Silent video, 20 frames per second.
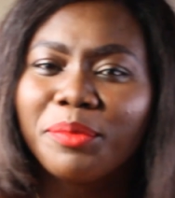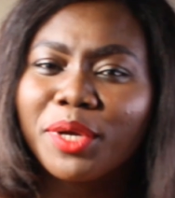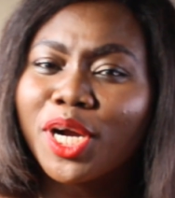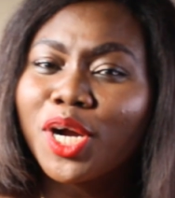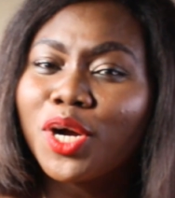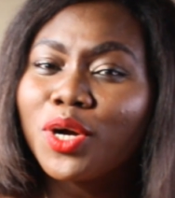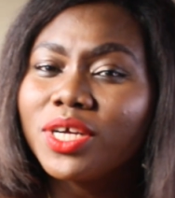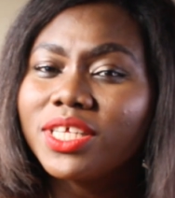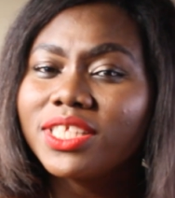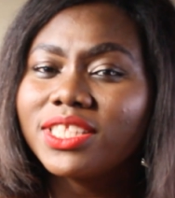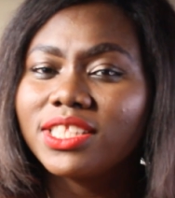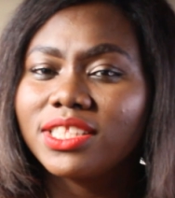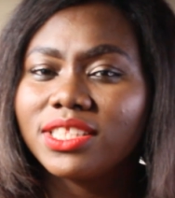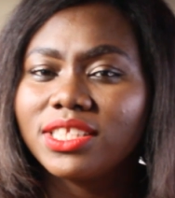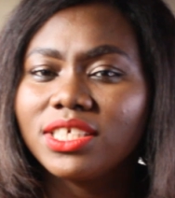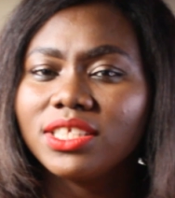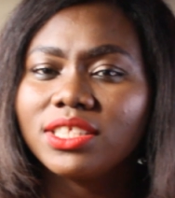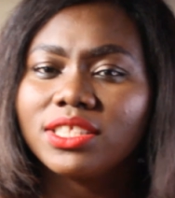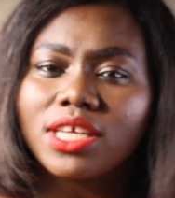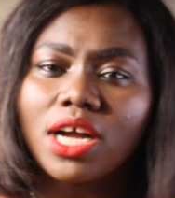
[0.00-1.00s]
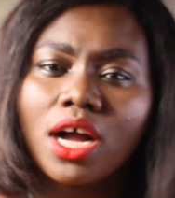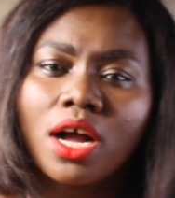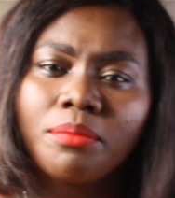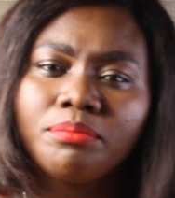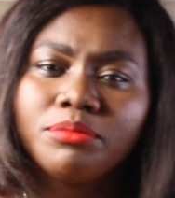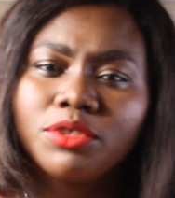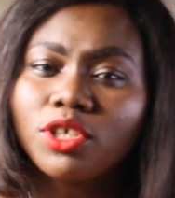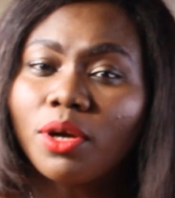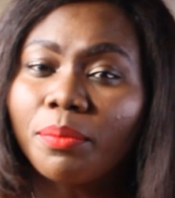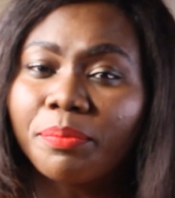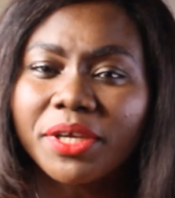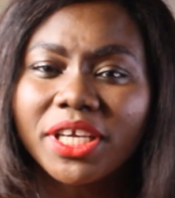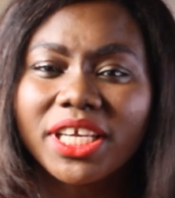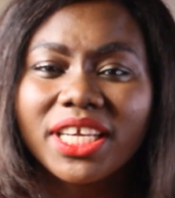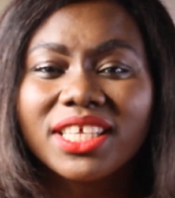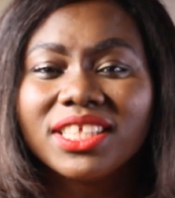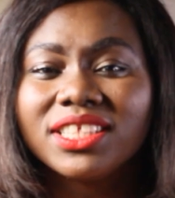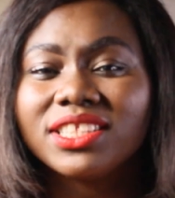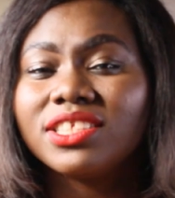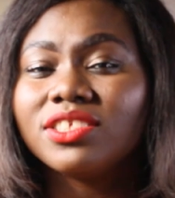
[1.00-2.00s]
because this topic
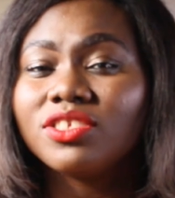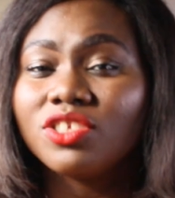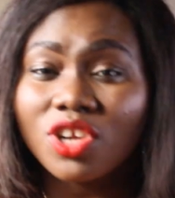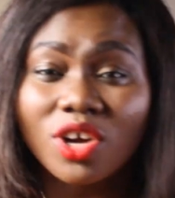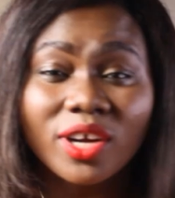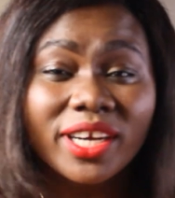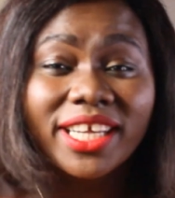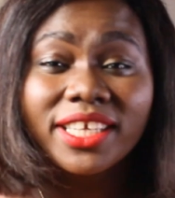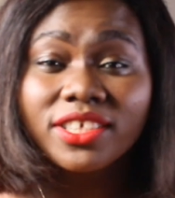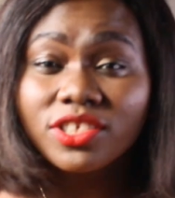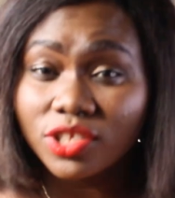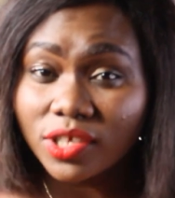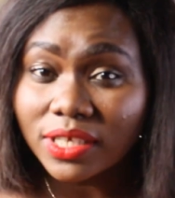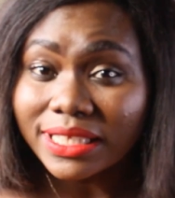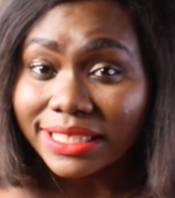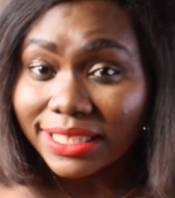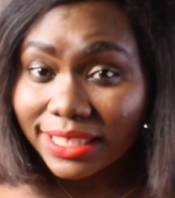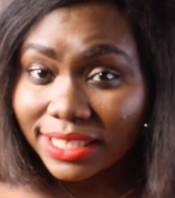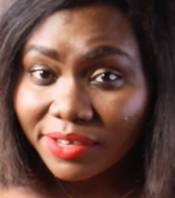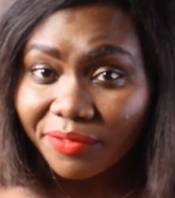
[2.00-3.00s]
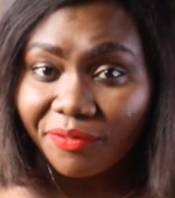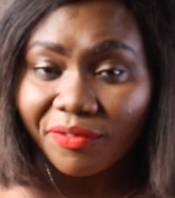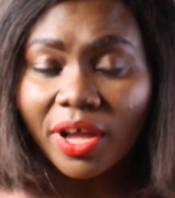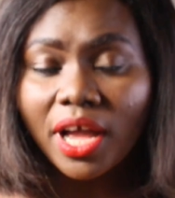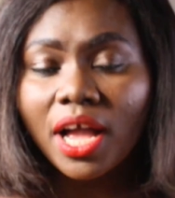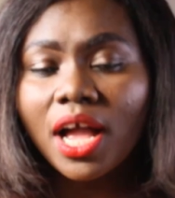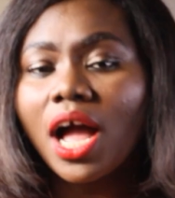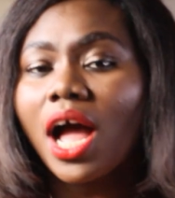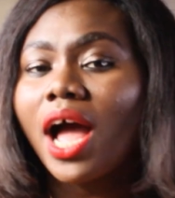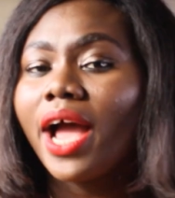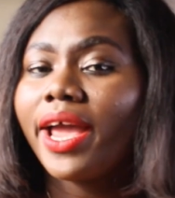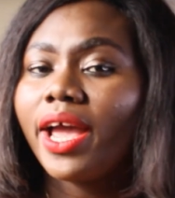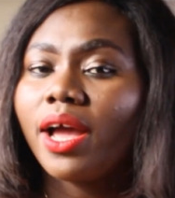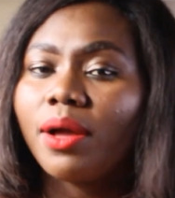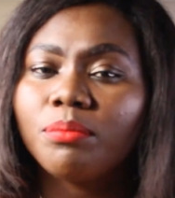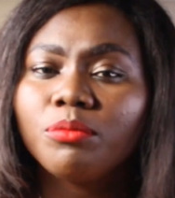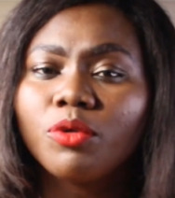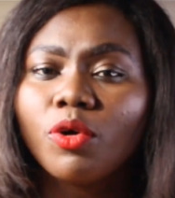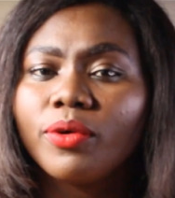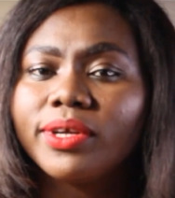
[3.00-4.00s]
is non-exhaustive, I
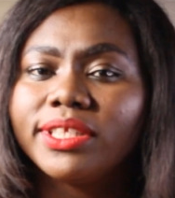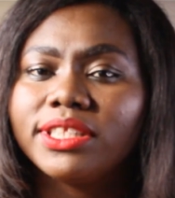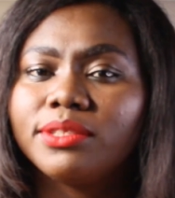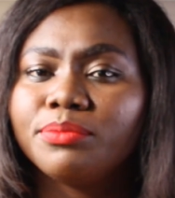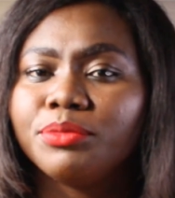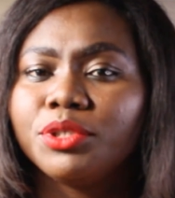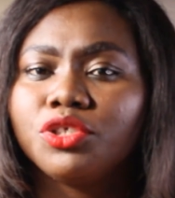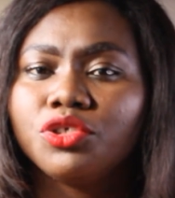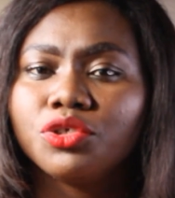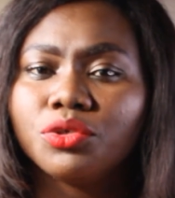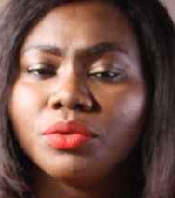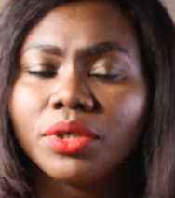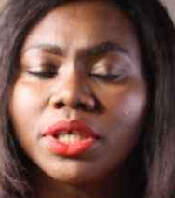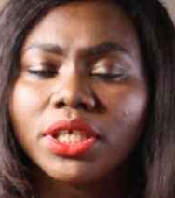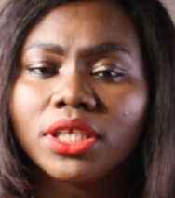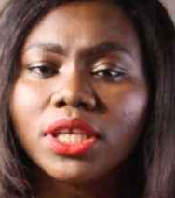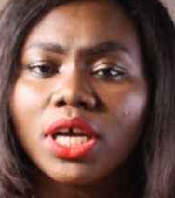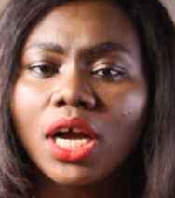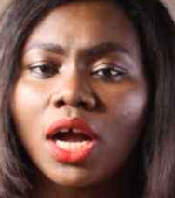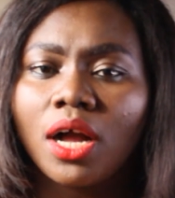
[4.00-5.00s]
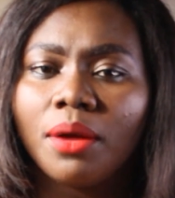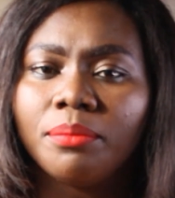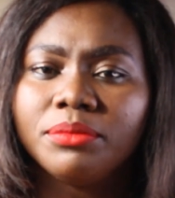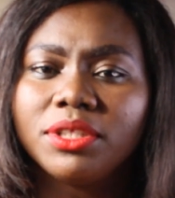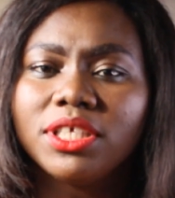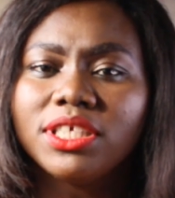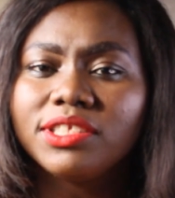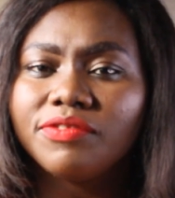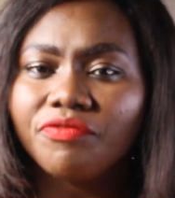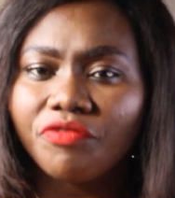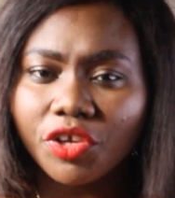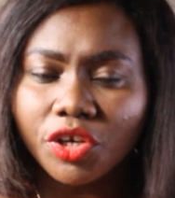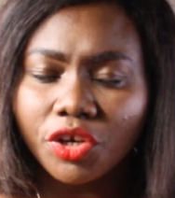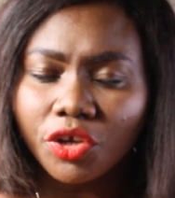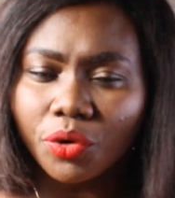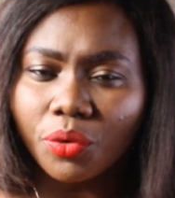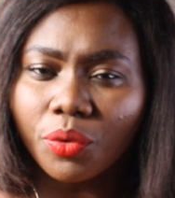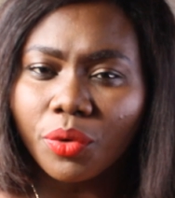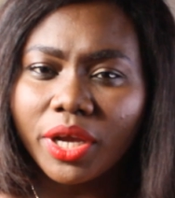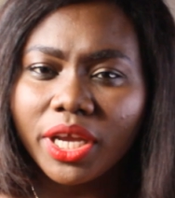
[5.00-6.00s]
am going to be doing this
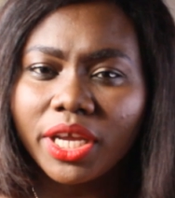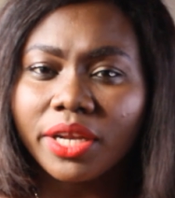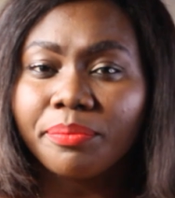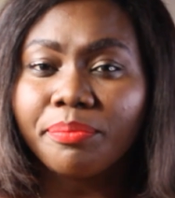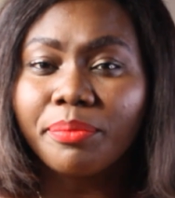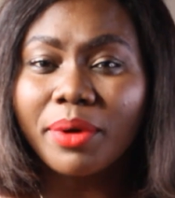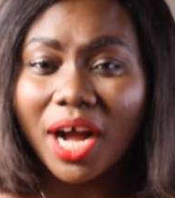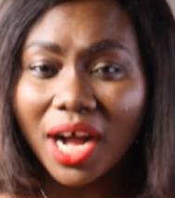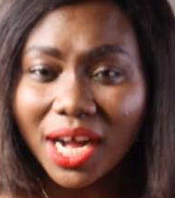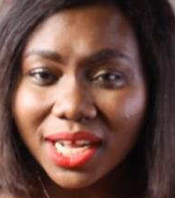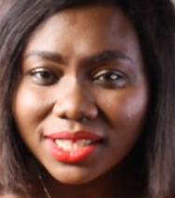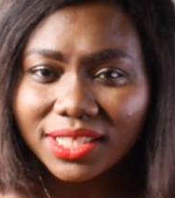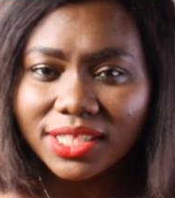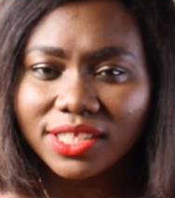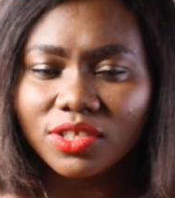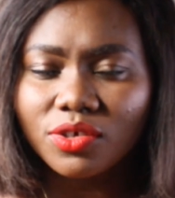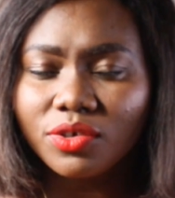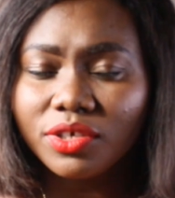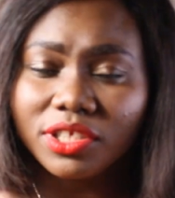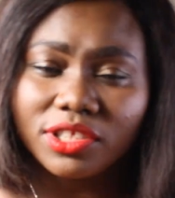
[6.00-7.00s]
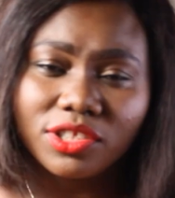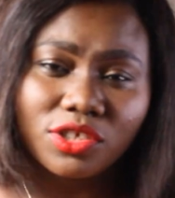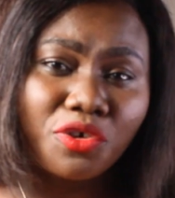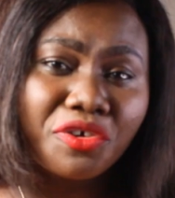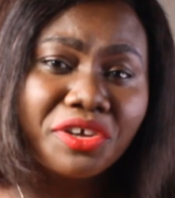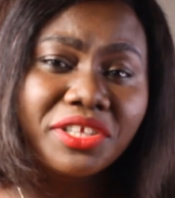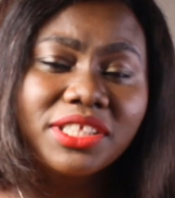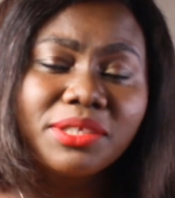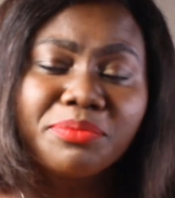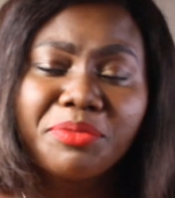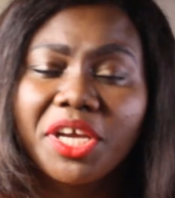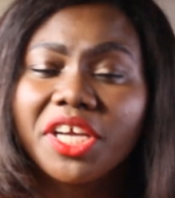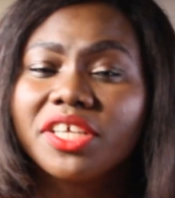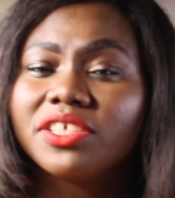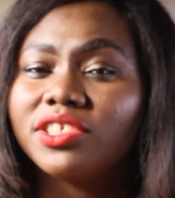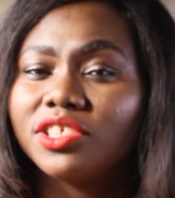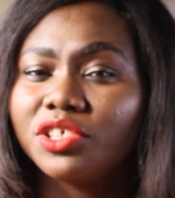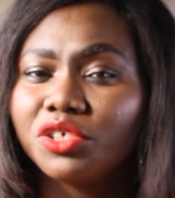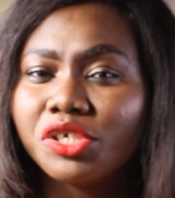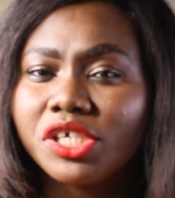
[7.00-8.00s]
video in parts. So it's going to be a
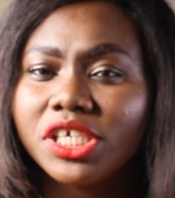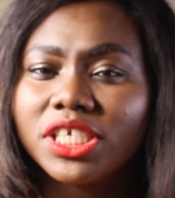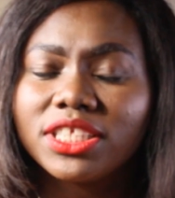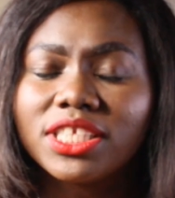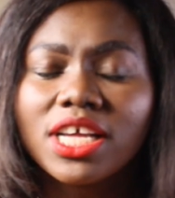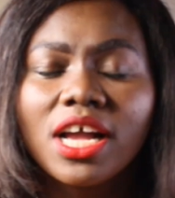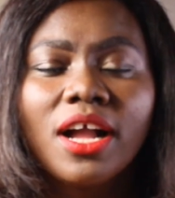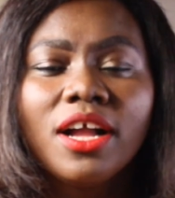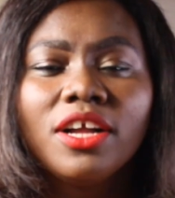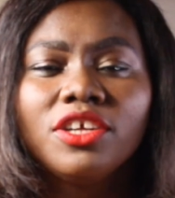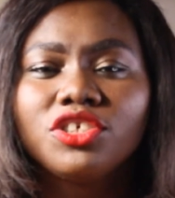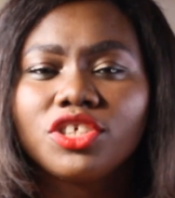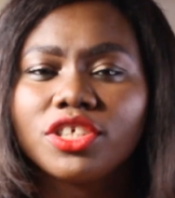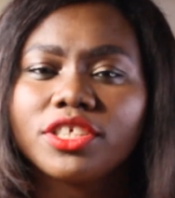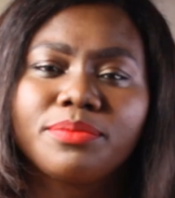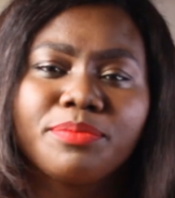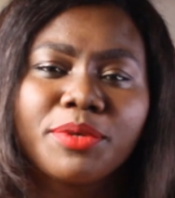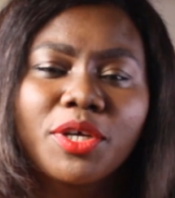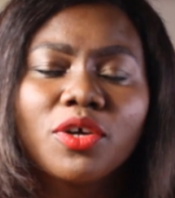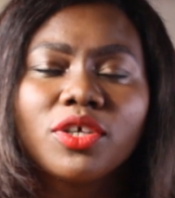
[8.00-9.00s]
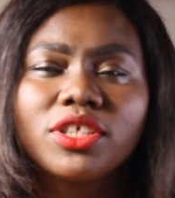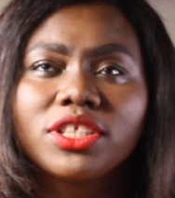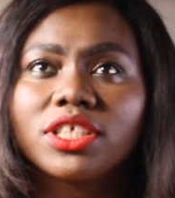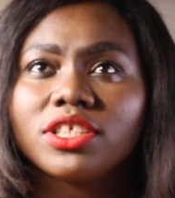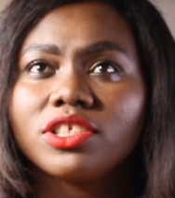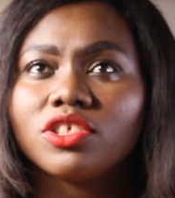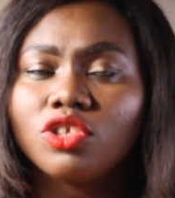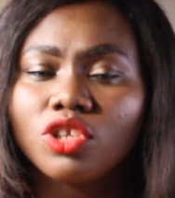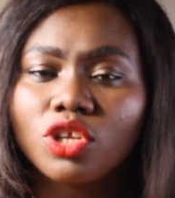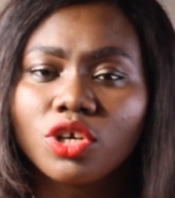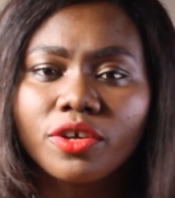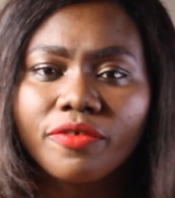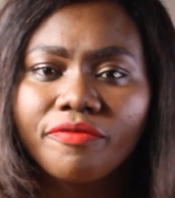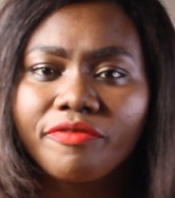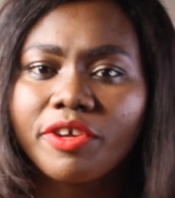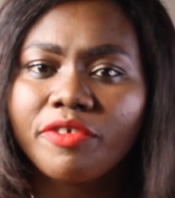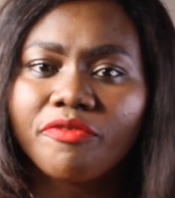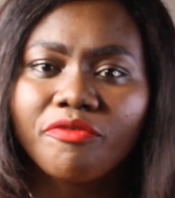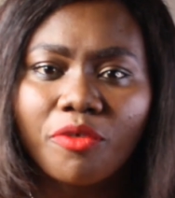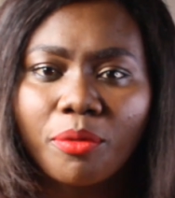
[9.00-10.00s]
series, just because there's a lot
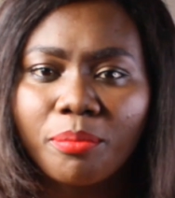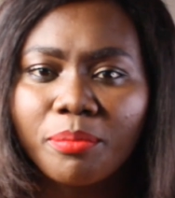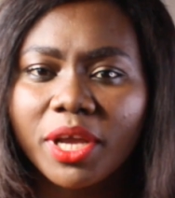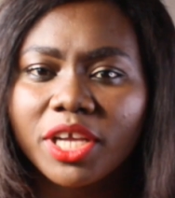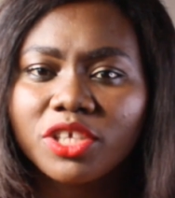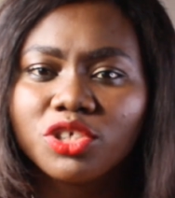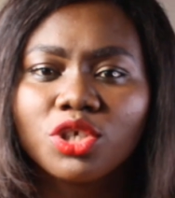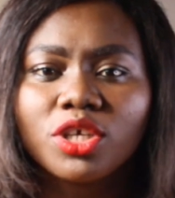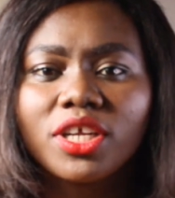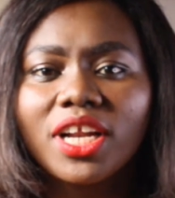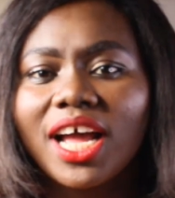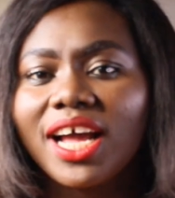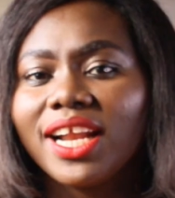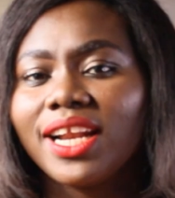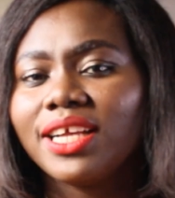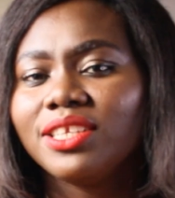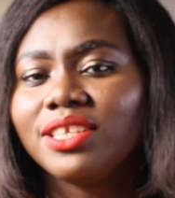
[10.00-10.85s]
of information and